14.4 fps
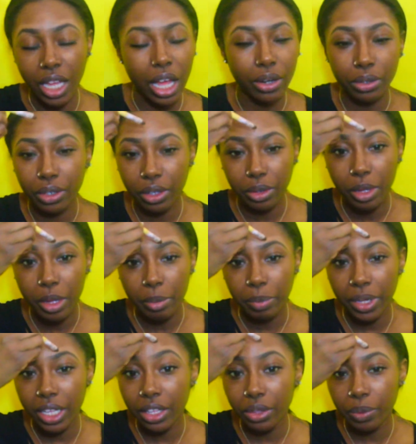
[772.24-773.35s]
I don't know.
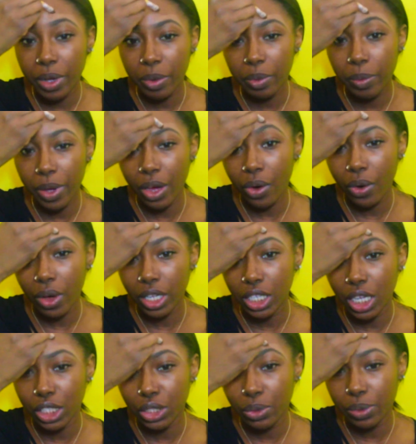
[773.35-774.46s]
But either way, we went
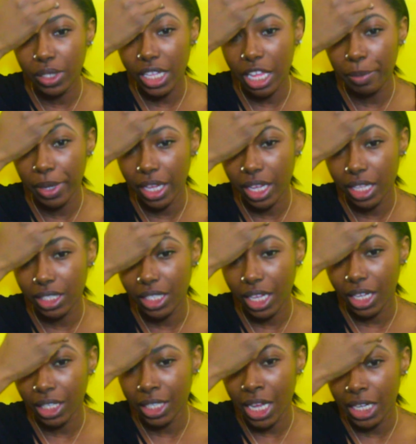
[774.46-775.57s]
on a Tuesday because
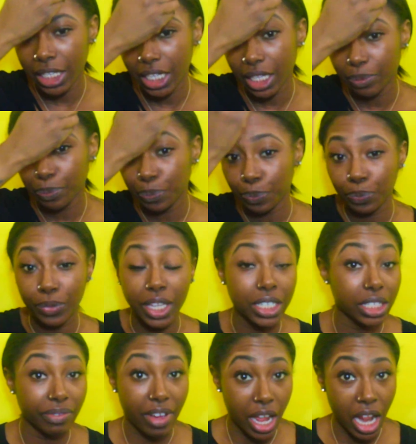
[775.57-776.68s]
in Connecticut,
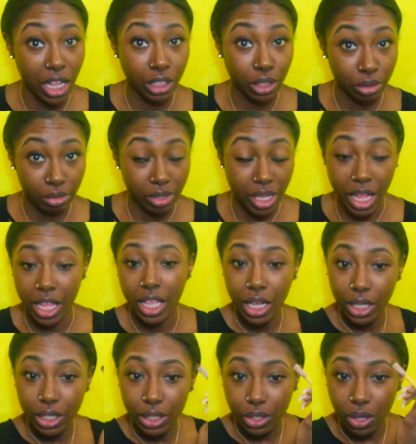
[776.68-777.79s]
it's $5 Tuesday.
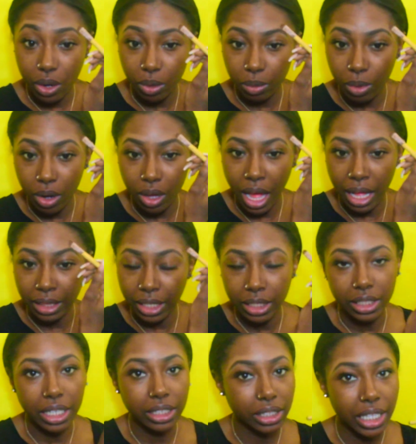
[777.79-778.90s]
So, well, I
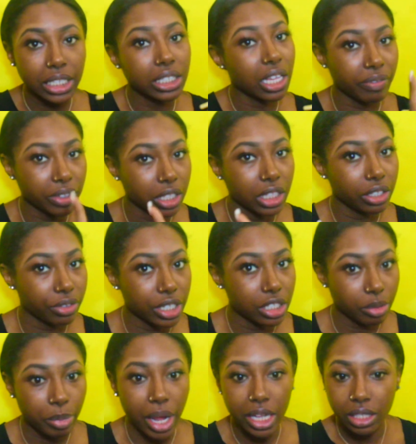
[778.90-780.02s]
think they definitely
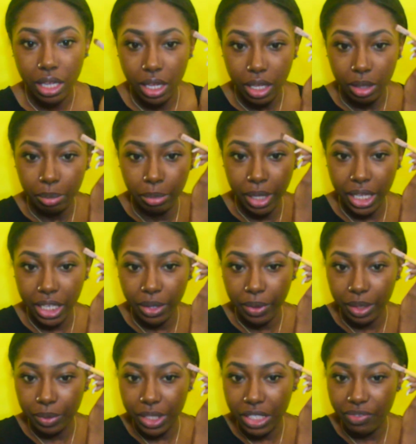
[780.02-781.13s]
raised the price. But
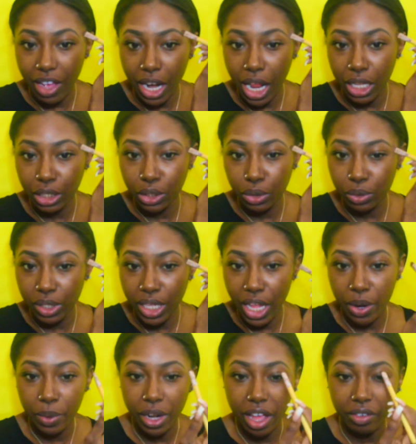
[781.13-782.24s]
anyway, it's $5
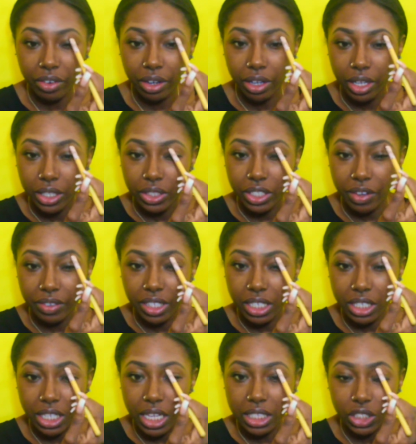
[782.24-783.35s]
Tuesday or whatever. So
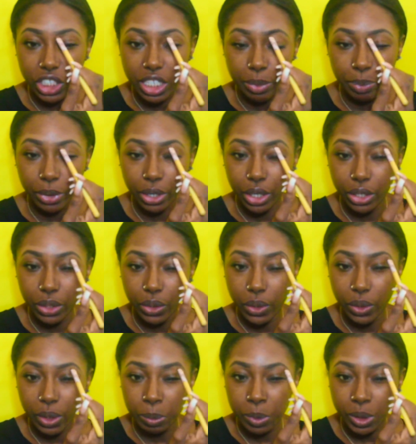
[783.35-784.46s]
everything is like cheaper, you
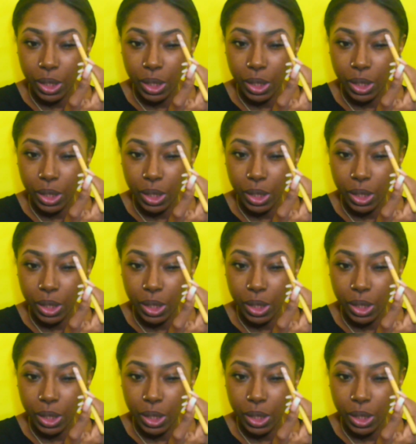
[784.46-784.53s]
know what I'm